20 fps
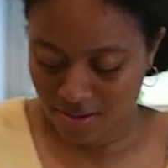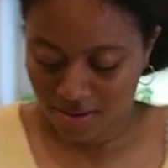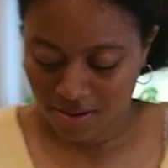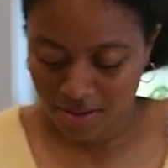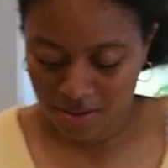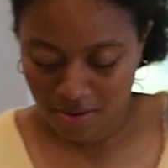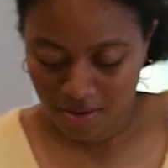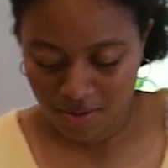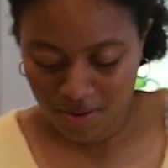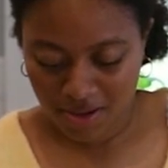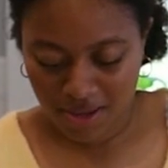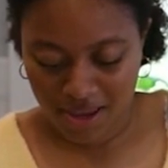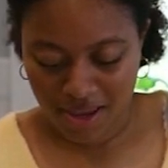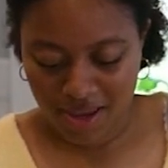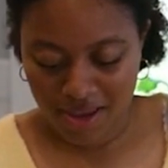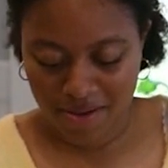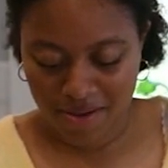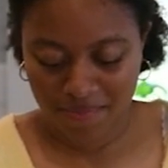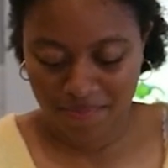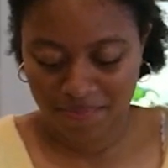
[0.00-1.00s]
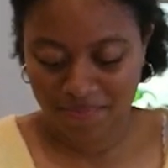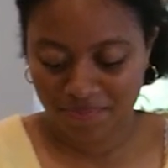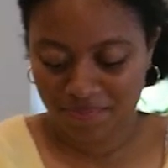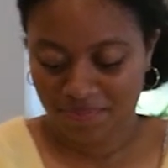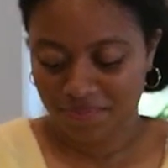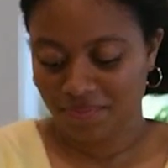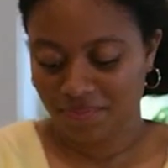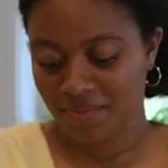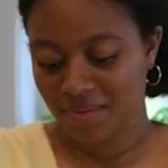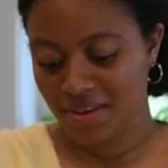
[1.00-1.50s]
Okay,
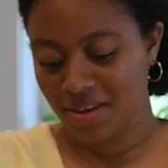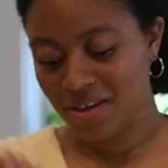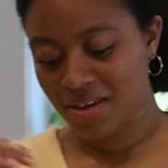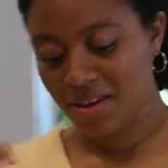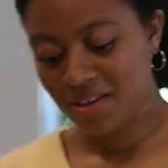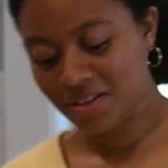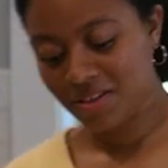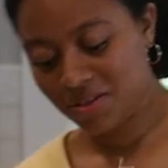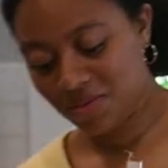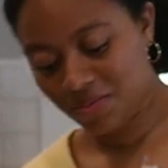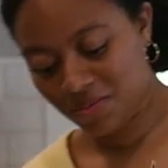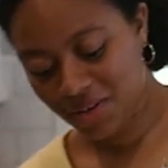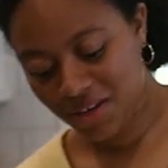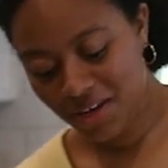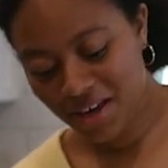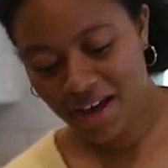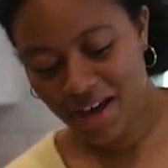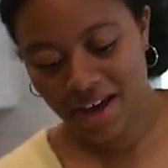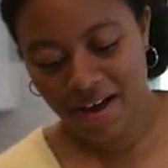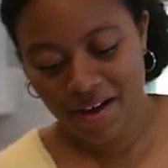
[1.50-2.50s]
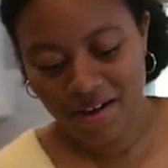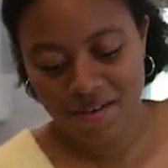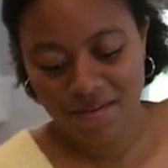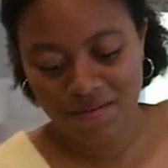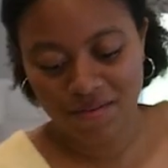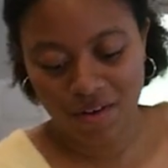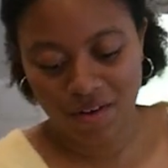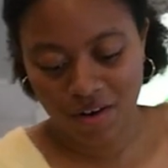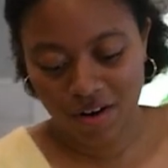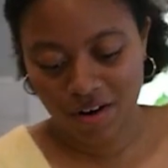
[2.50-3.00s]
so we
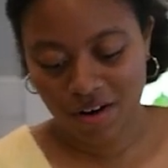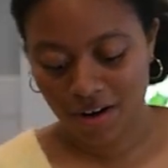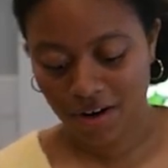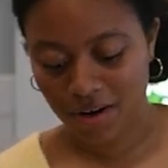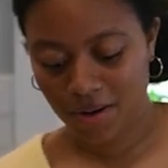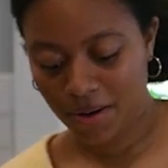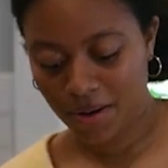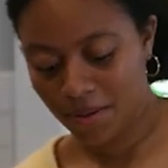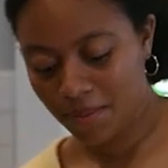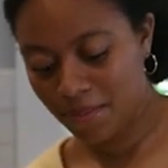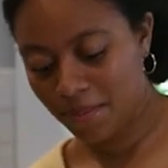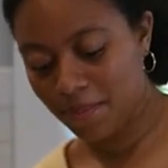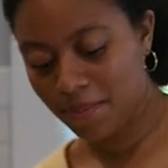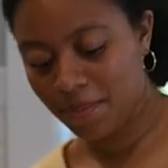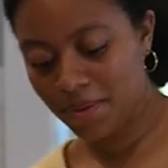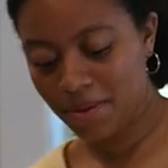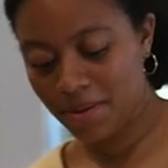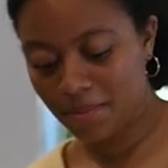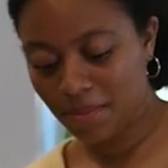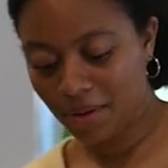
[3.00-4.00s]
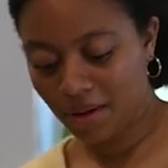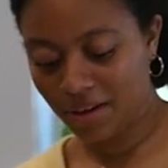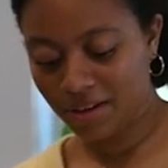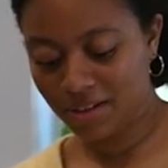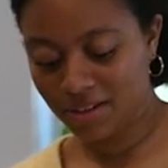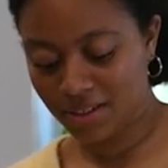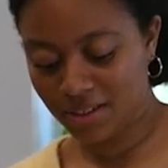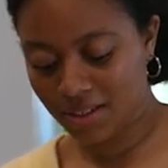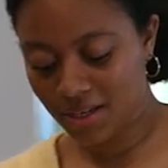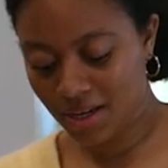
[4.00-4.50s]
have our beet
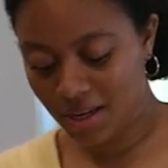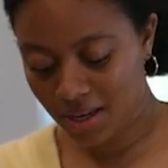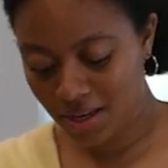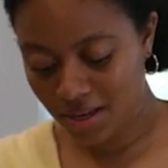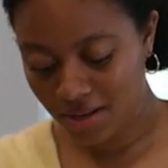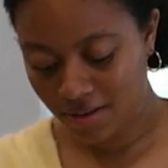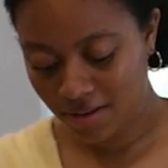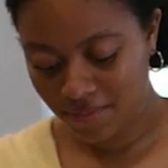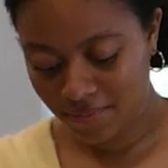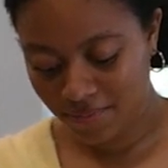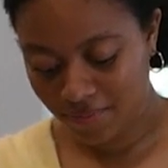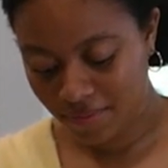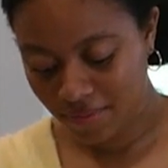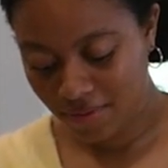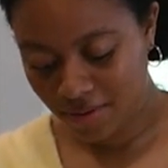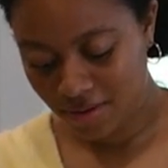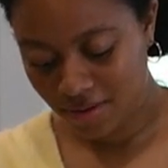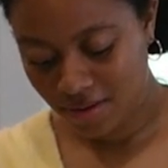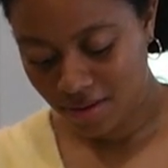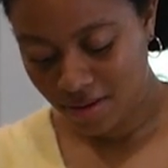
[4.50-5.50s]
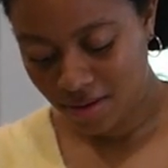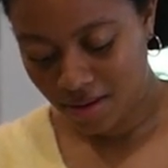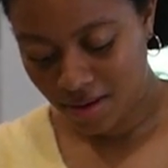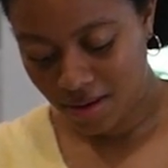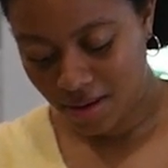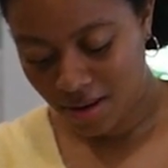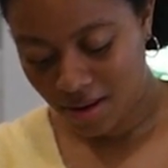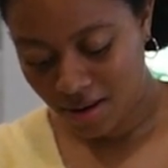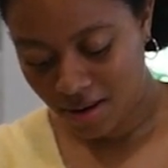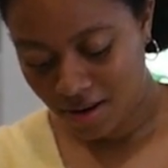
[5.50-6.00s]
pasta
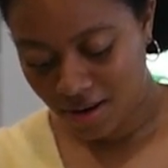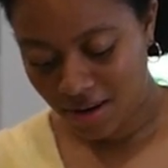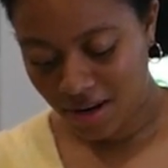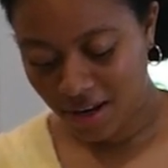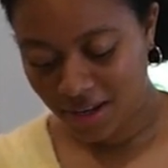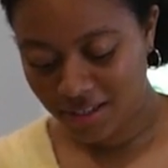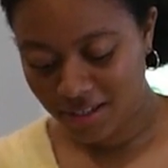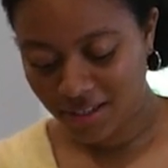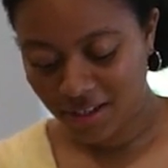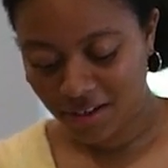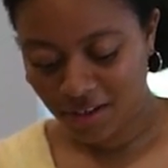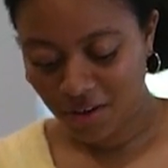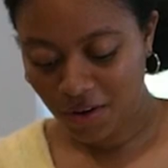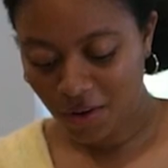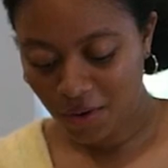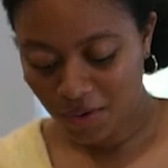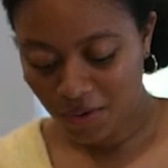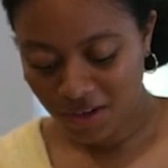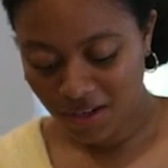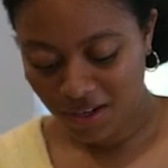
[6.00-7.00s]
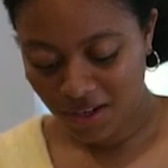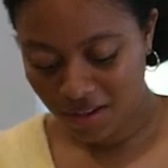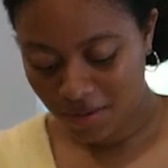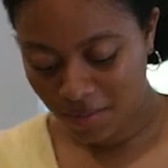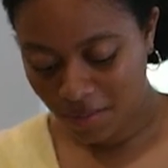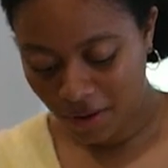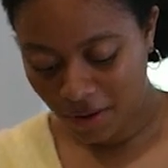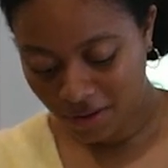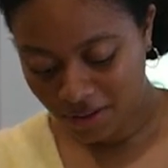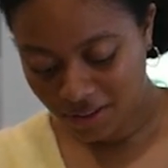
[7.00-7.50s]
nice and coated in the
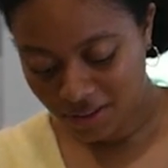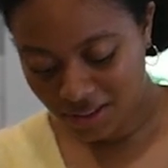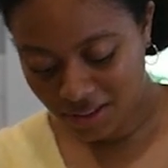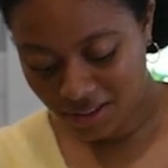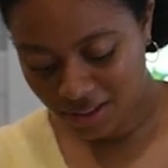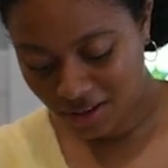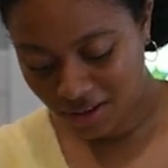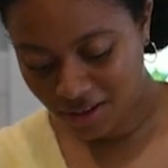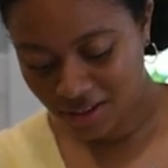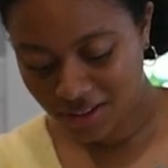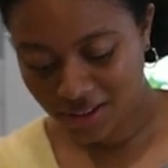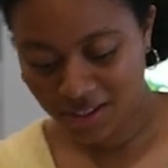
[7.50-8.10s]
pasta sauce